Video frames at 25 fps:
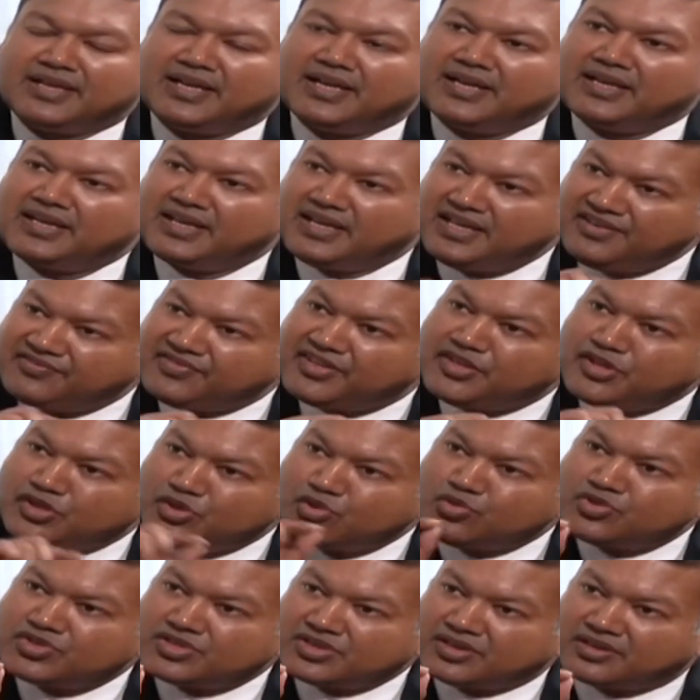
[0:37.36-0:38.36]
and if a
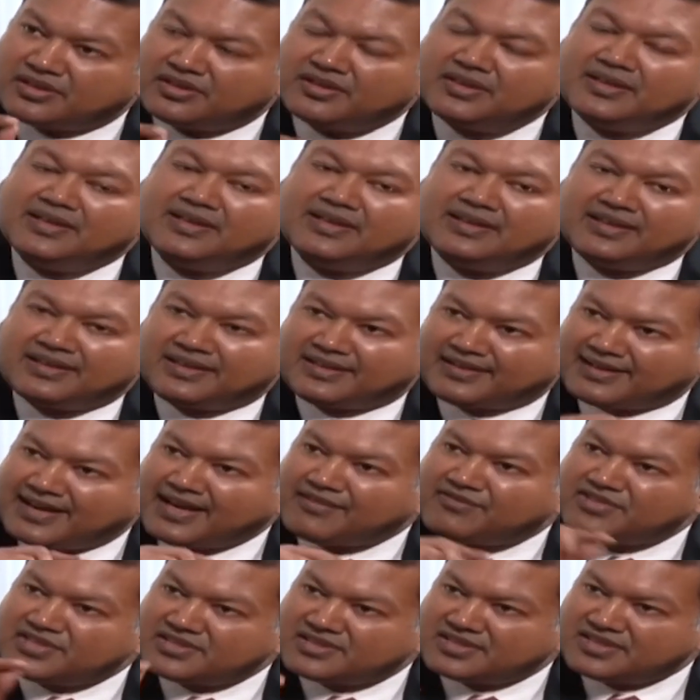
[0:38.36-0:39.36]
user
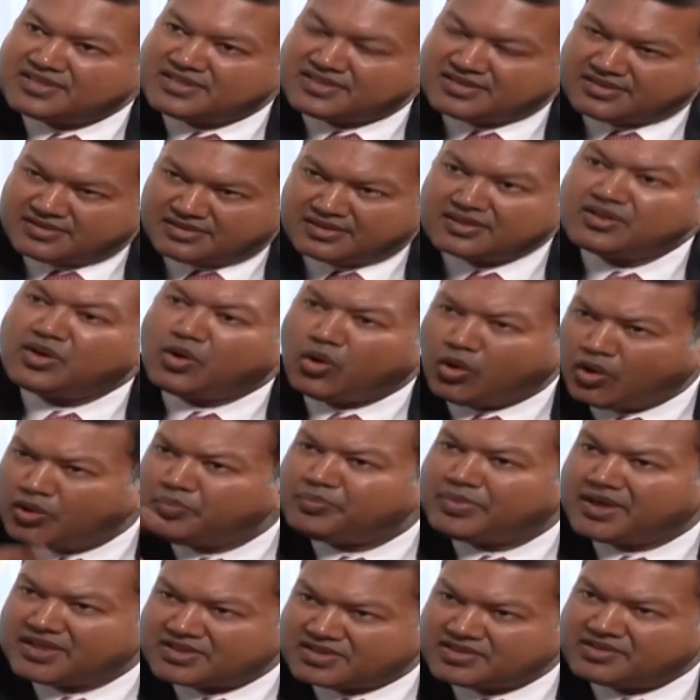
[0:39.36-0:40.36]
traverses all
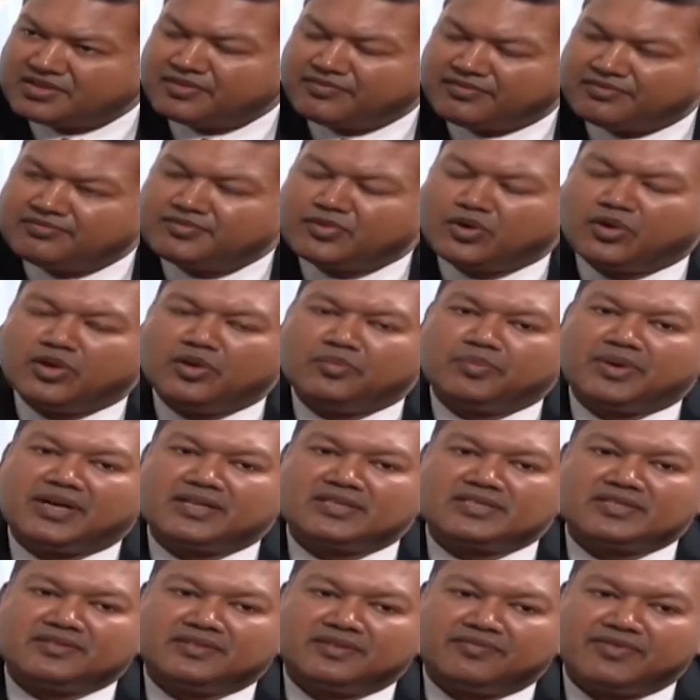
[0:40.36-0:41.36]
parts of
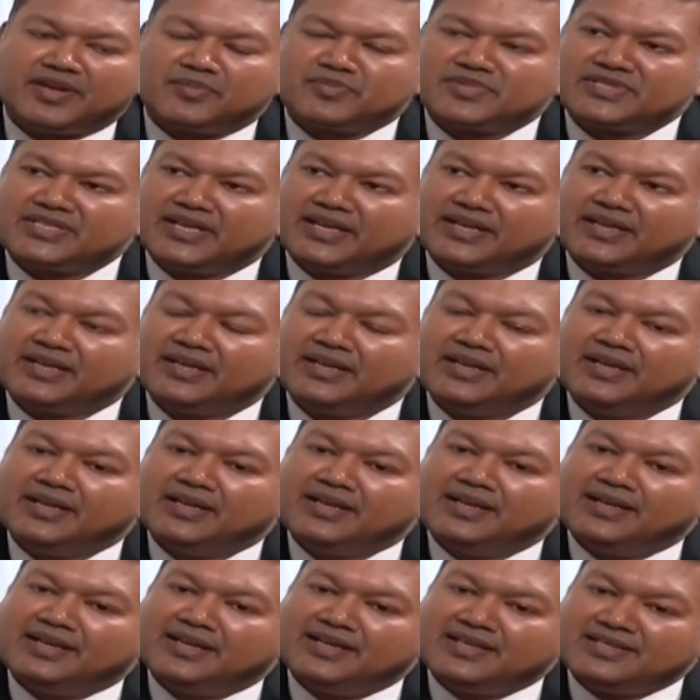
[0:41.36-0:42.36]
the website,
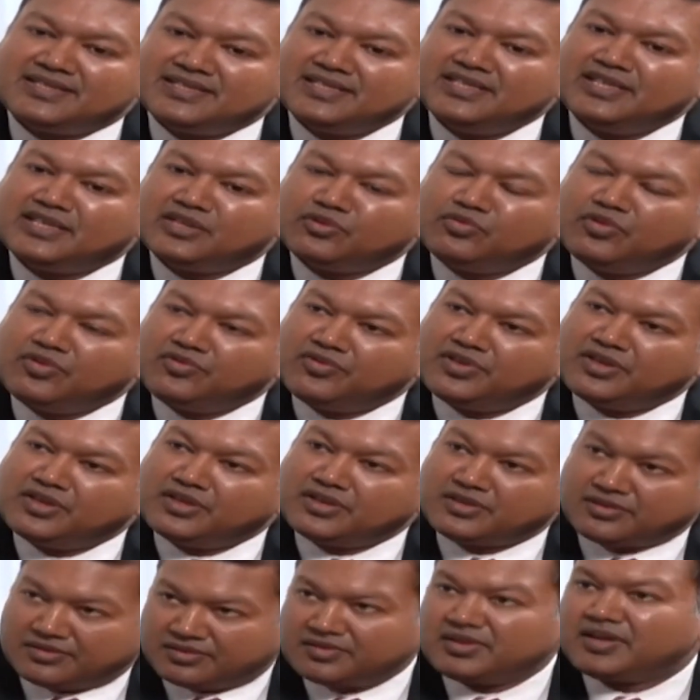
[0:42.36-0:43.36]
it's
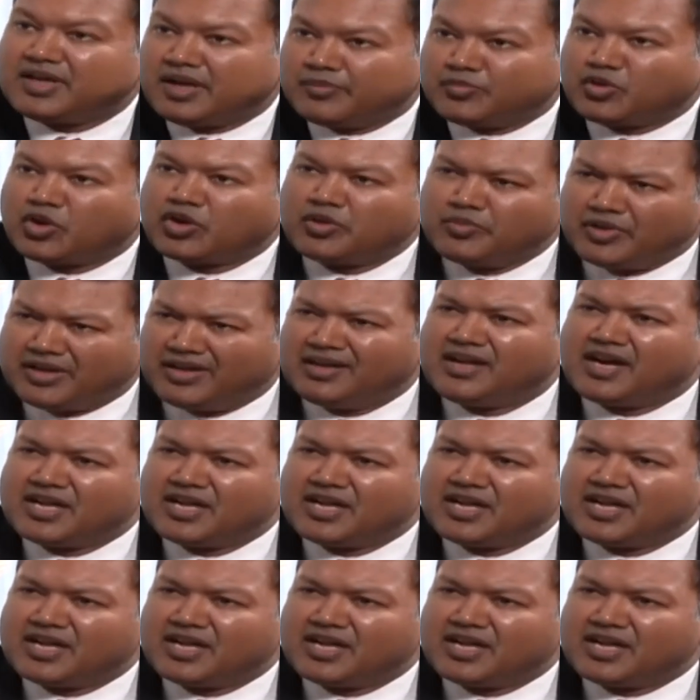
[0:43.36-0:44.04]
equivalent, I'm talking about